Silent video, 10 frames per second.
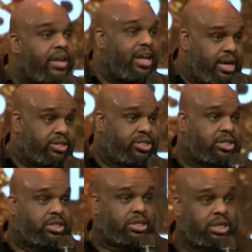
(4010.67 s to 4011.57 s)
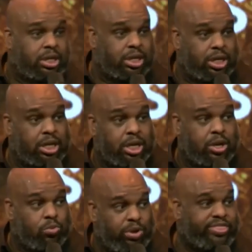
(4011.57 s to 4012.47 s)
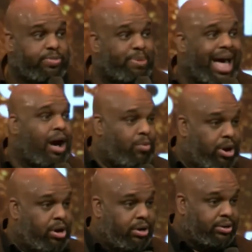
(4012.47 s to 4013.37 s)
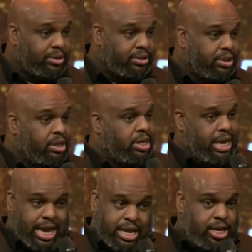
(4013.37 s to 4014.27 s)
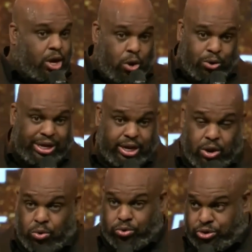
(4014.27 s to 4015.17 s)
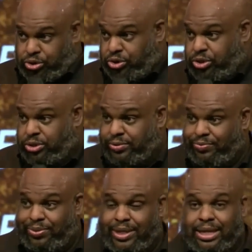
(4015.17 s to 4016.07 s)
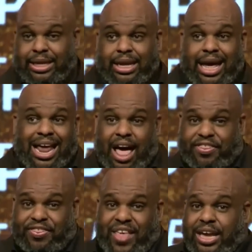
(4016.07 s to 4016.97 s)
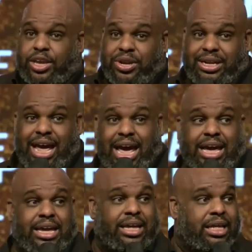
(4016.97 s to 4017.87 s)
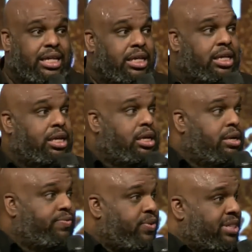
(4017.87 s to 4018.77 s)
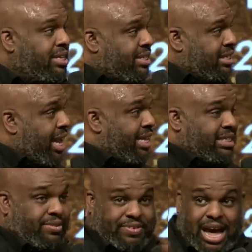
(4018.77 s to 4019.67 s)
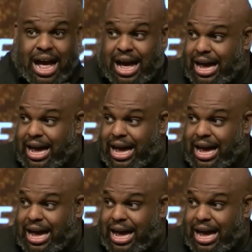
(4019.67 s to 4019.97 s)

Fill us with power and the Holy Ghost. And I thank you today for the saints of